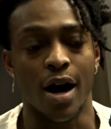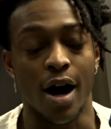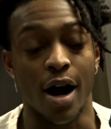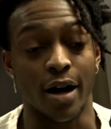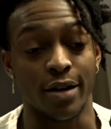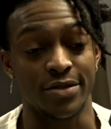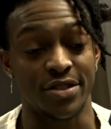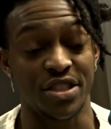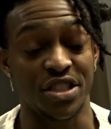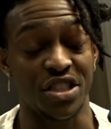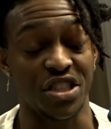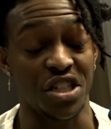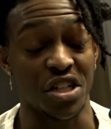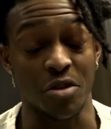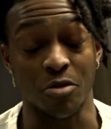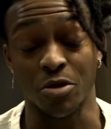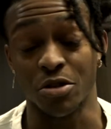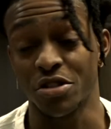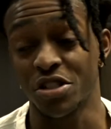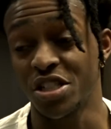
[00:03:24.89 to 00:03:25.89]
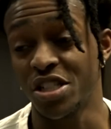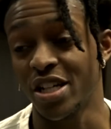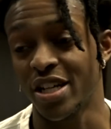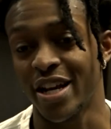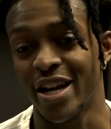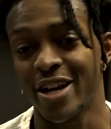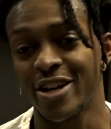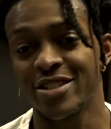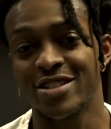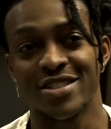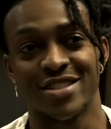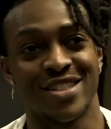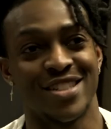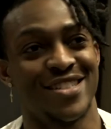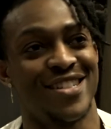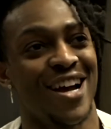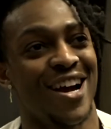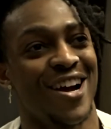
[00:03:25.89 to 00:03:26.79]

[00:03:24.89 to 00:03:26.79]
Oh shit! Well, shit. Harrison just